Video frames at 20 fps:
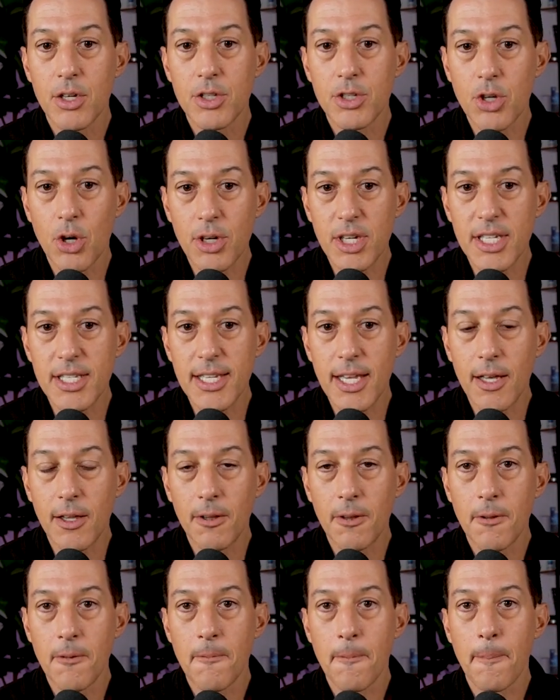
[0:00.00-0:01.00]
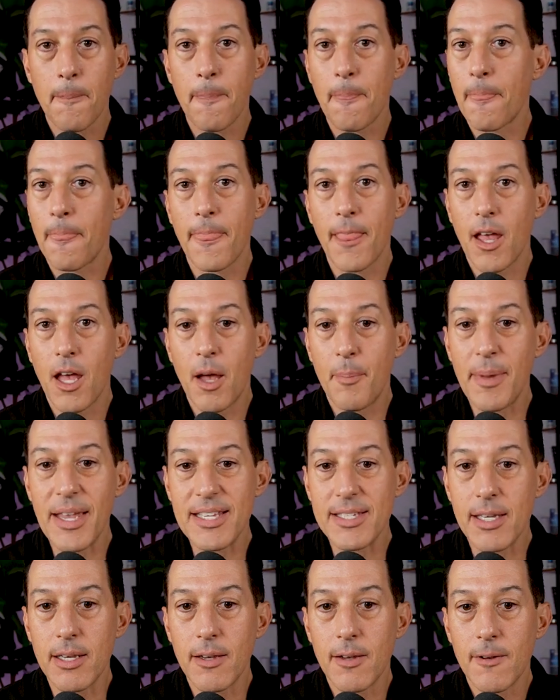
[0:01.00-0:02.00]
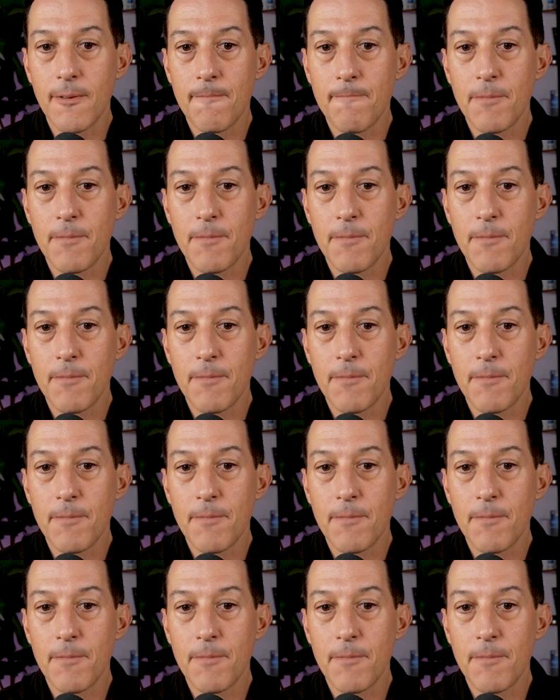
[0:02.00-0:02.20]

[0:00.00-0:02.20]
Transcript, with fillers: turkey tail, amazing.